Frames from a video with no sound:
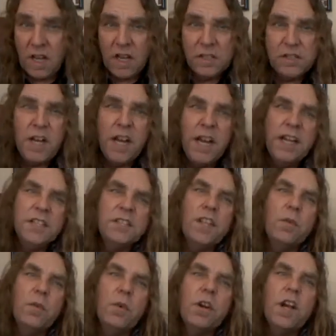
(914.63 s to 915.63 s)
a change
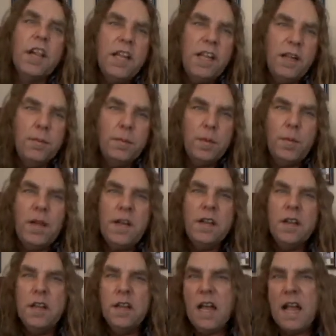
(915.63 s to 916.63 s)
that we're going to
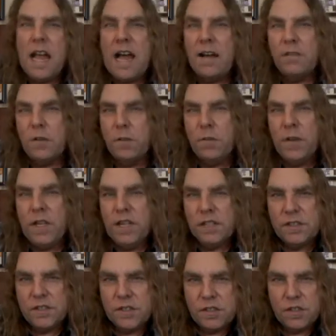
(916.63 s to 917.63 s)
implement after
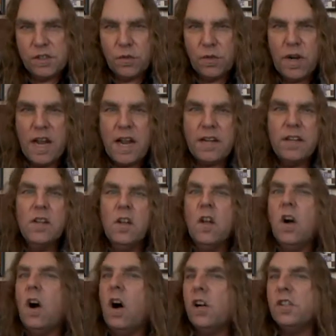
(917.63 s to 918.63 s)
Venus is direct.
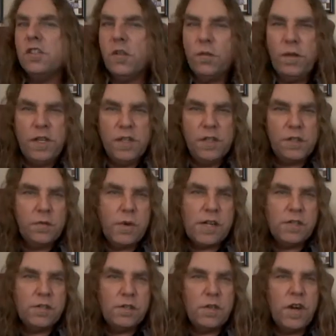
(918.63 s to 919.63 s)
Also, Venus
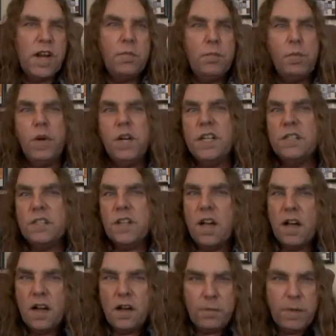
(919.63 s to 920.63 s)
retrograde brings
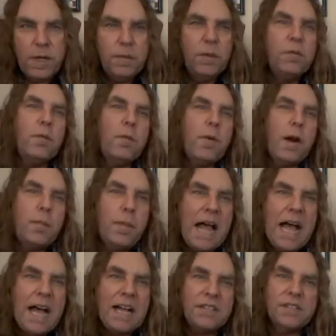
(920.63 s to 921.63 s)
people from our
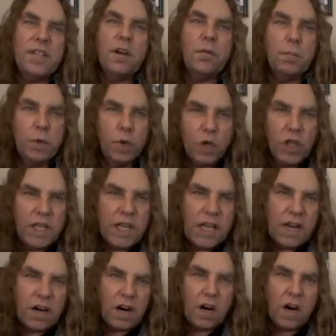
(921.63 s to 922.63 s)
past that are pulling
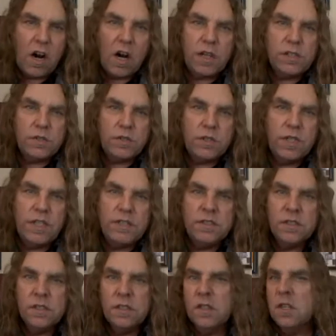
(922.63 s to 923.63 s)
at our
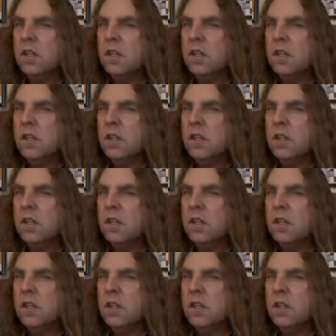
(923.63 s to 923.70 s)
heartstrings.